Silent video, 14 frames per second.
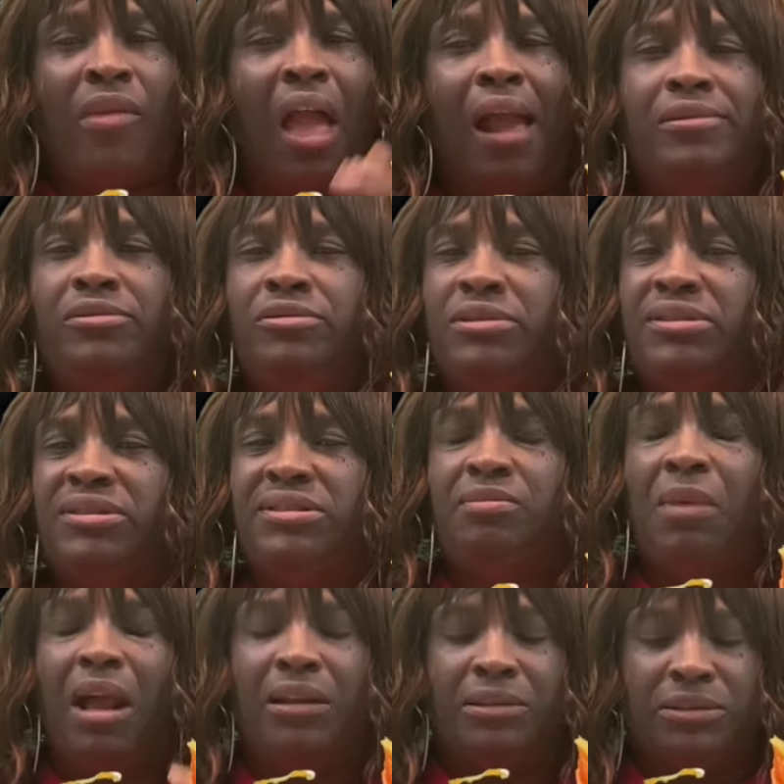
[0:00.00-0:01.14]
And you could
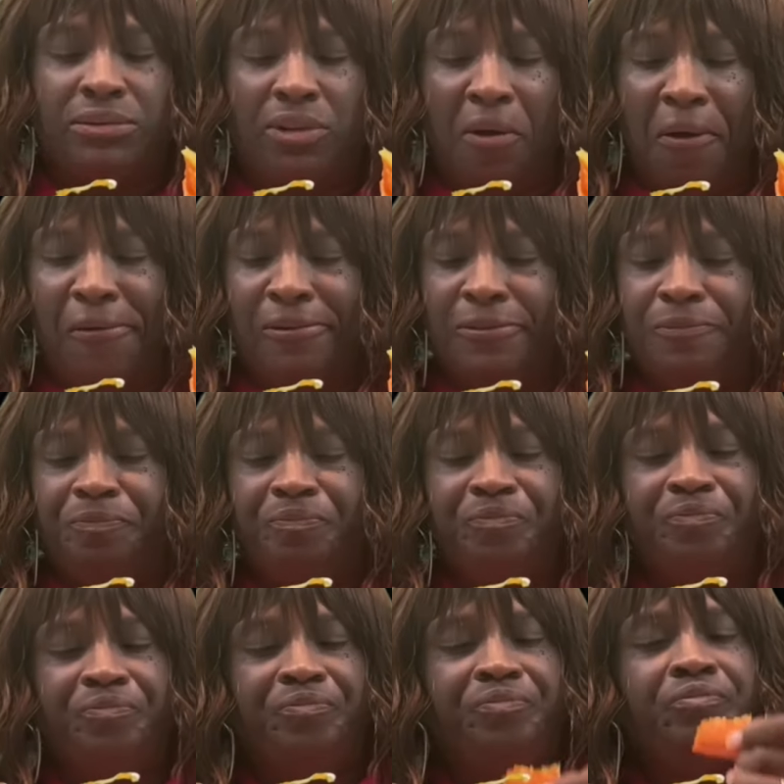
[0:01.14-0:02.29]
smell it. Oh,
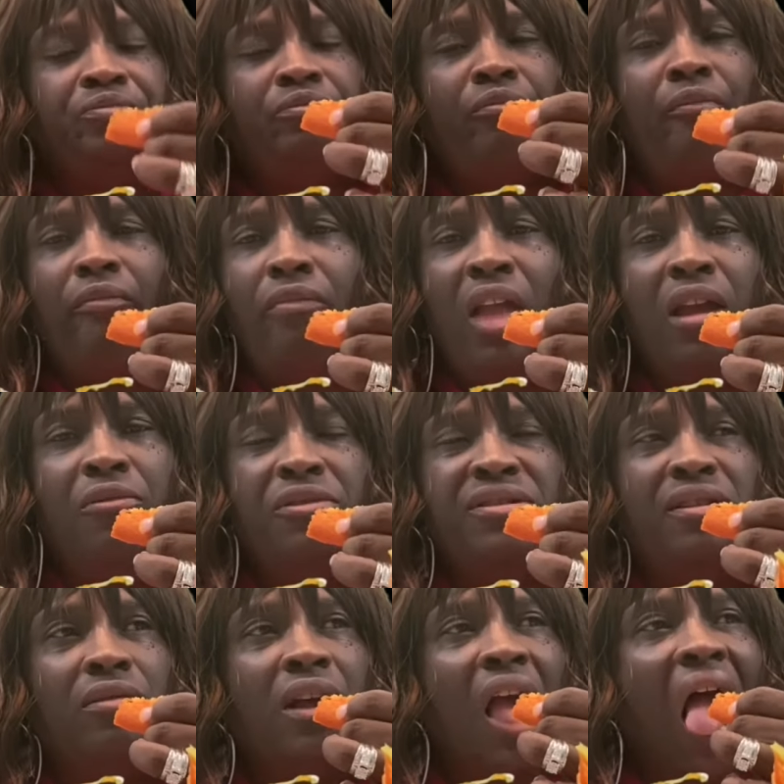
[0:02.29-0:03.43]
it was
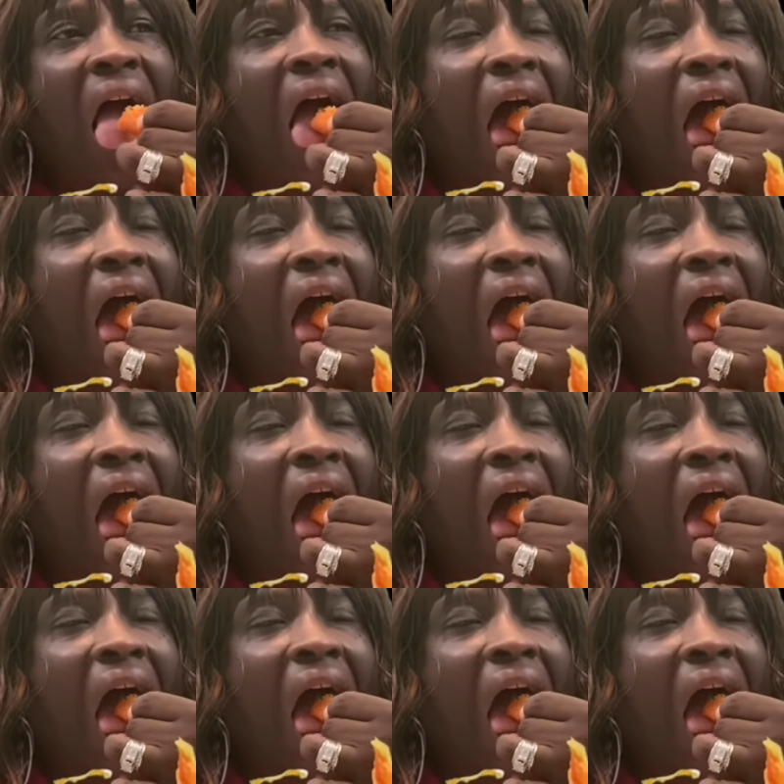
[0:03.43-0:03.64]
so good.